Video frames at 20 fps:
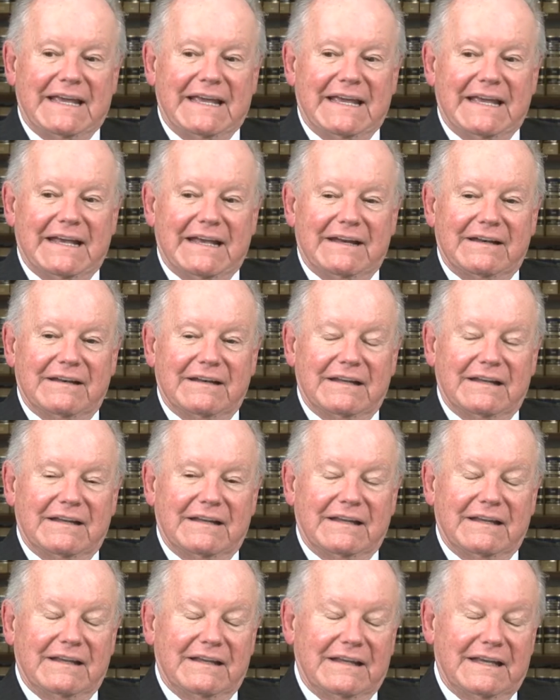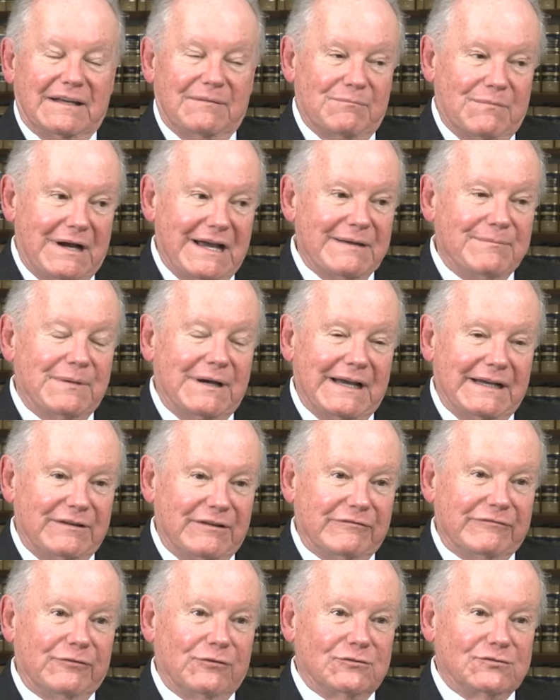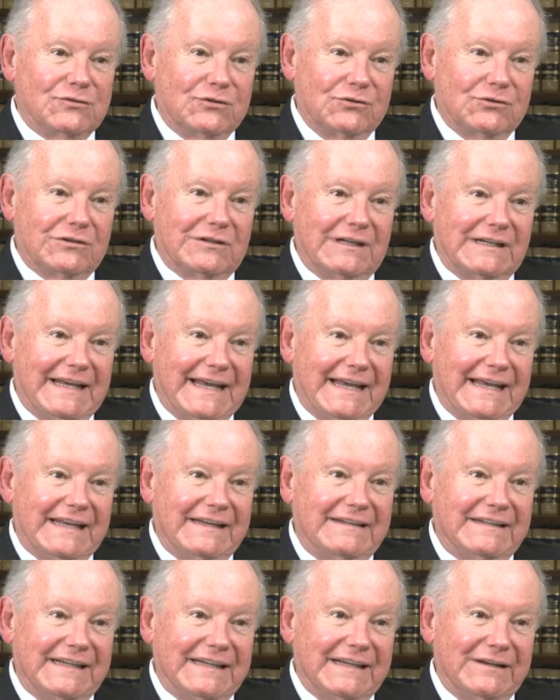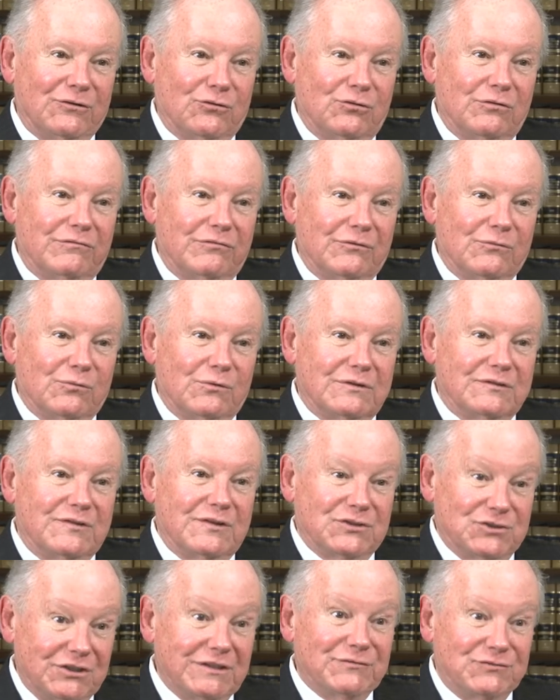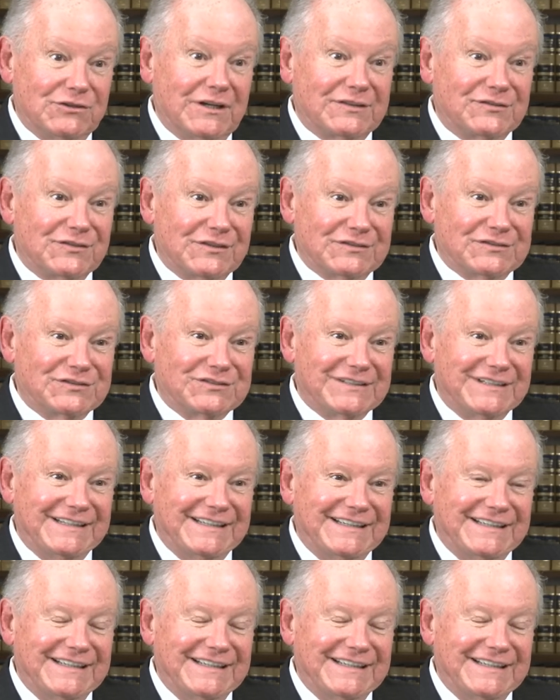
And in my mind, the first hurdle I had to get over was the Chief Justice.